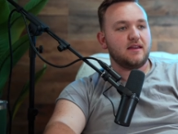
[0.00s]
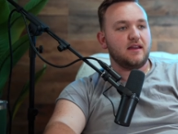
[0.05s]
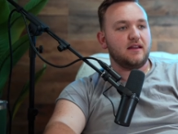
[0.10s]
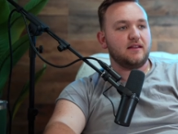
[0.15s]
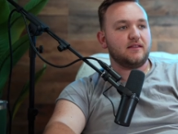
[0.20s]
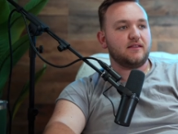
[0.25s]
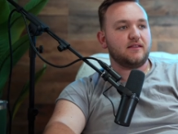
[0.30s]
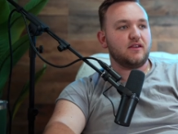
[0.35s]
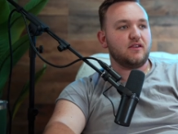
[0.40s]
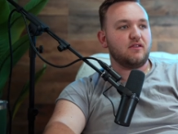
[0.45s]

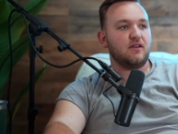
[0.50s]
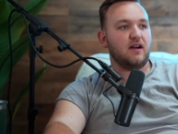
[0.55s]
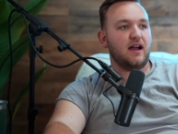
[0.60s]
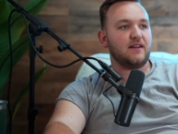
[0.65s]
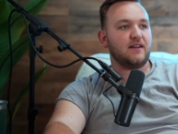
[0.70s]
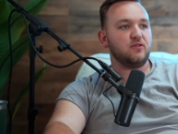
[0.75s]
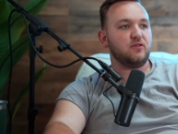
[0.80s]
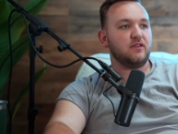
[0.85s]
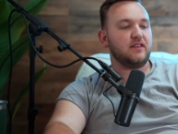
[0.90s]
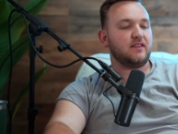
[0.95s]
And so I
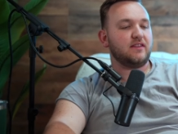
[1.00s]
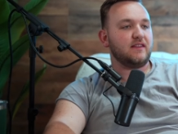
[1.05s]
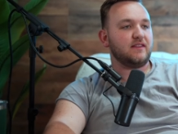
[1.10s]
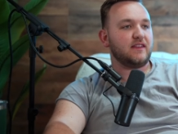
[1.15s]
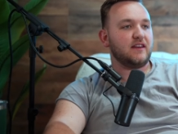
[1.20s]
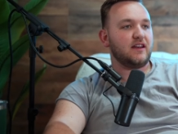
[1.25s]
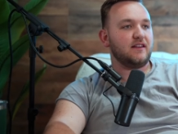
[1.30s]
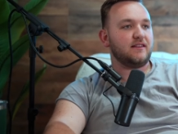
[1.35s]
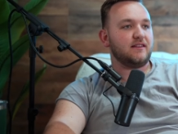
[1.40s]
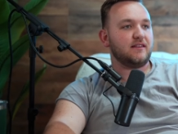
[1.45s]
really think
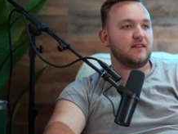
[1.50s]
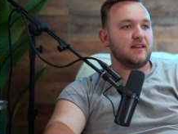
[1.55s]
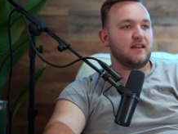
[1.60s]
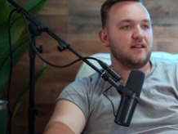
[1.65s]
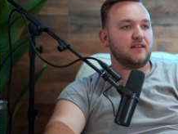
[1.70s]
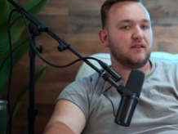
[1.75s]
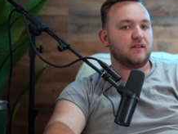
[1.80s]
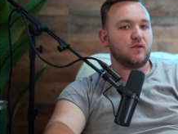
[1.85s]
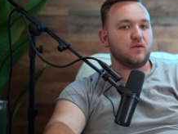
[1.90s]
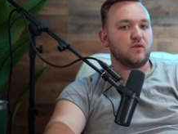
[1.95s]
that it's
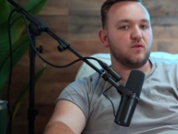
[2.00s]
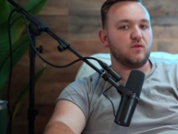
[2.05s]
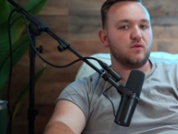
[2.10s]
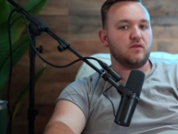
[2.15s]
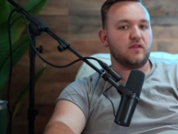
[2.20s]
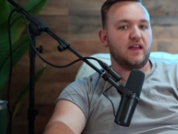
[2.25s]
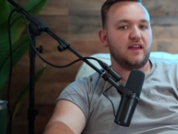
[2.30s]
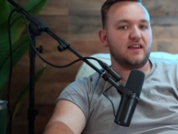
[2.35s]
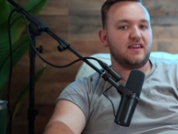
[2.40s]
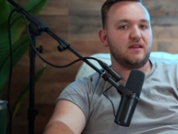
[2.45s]
it's
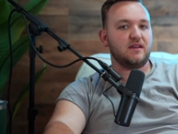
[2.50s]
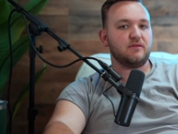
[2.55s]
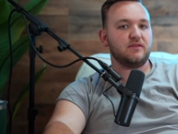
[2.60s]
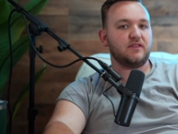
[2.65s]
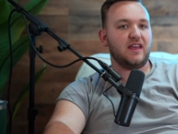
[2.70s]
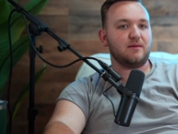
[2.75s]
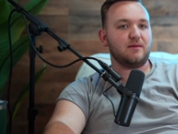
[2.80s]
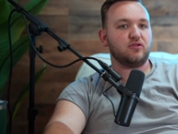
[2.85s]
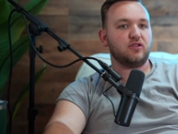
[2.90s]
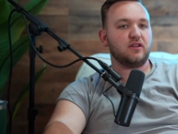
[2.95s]
cool that he was
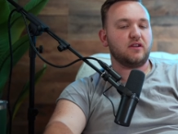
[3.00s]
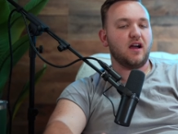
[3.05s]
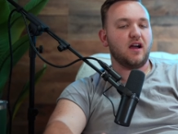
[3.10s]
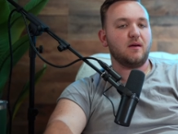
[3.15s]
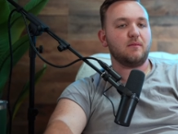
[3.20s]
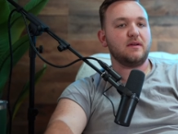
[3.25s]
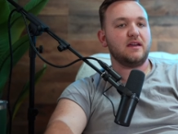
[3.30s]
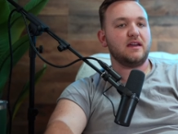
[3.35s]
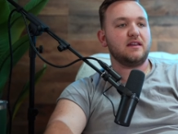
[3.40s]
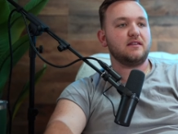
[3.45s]
able to
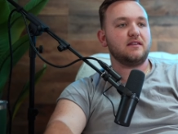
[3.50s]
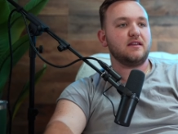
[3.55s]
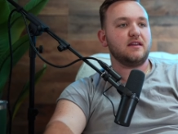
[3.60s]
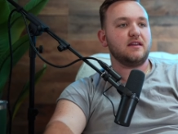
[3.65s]
come in